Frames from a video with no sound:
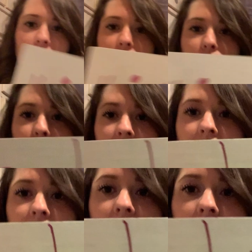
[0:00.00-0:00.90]
with
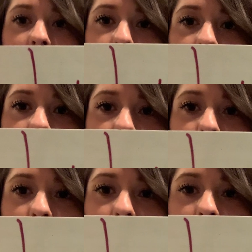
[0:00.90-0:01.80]
breaking it up
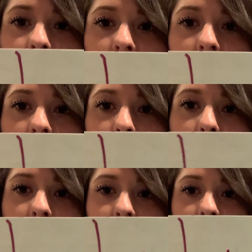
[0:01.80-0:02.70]
into
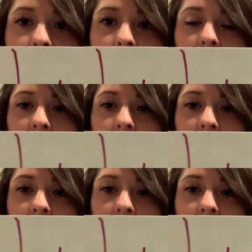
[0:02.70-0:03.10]
parts.